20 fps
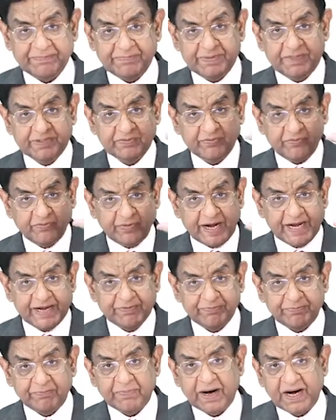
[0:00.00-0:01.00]
means
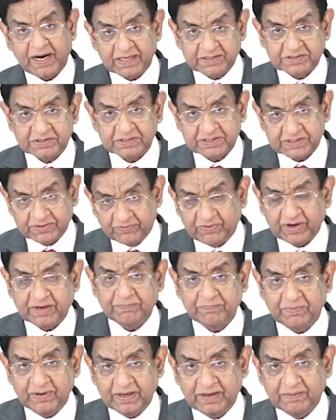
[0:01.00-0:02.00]
5 marks, 1
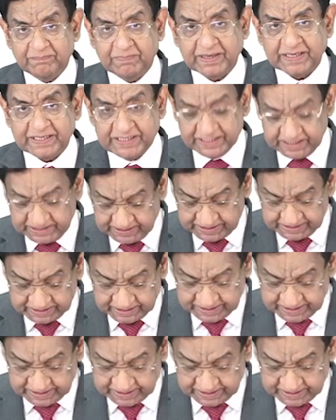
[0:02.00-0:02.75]
number each.